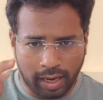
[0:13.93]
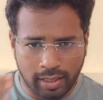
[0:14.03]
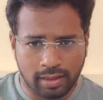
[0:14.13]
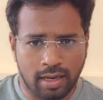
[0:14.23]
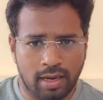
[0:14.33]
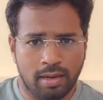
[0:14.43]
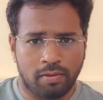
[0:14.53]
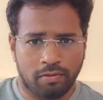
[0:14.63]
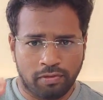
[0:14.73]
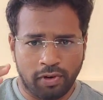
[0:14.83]
in the
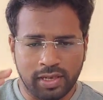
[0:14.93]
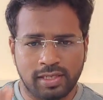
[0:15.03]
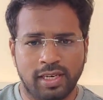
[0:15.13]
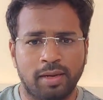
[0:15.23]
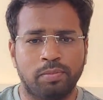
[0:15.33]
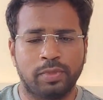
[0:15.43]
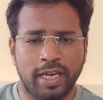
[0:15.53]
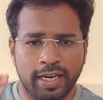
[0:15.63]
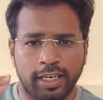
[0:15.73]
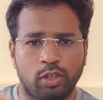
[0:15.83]
first step
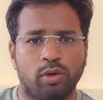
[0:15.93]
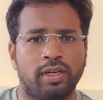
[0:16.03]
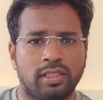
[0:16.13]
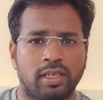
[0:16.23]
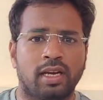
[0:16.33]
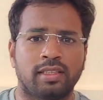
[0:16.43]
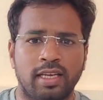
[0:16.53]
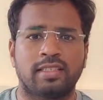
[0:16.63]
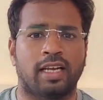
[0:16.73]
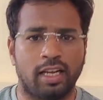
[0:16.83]
they need to register
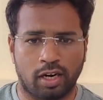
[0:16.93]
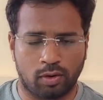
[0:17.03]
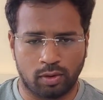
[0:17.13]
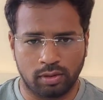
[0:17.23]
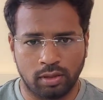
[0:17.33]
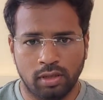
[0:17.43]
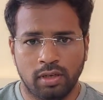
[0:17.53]
their seller account.